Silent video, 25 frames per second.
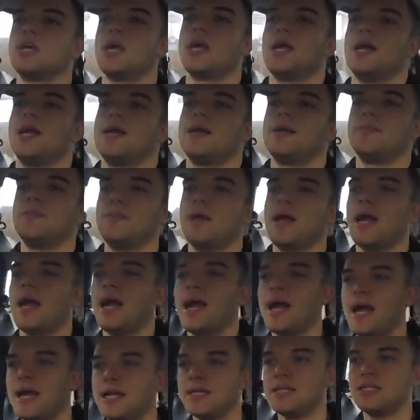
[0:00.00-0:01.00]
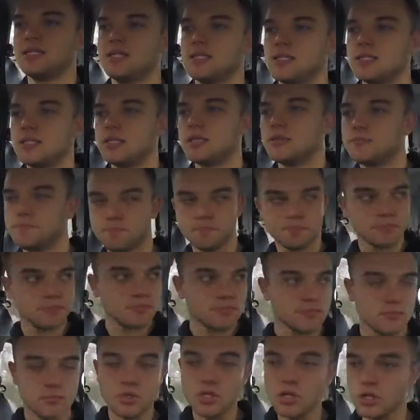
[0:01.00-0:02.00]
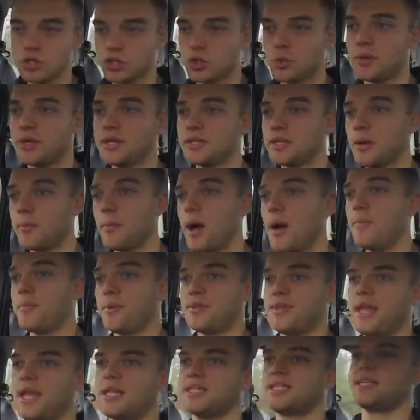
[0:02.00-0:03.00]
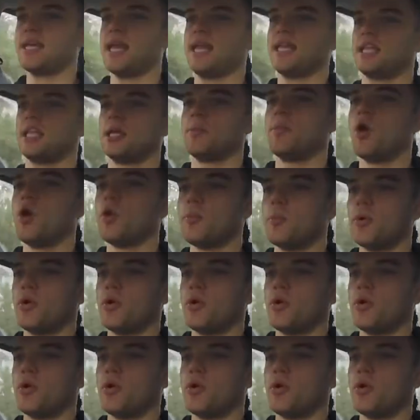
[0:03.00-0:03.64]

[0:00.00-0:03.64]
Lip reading: and doing them up and then selling them on.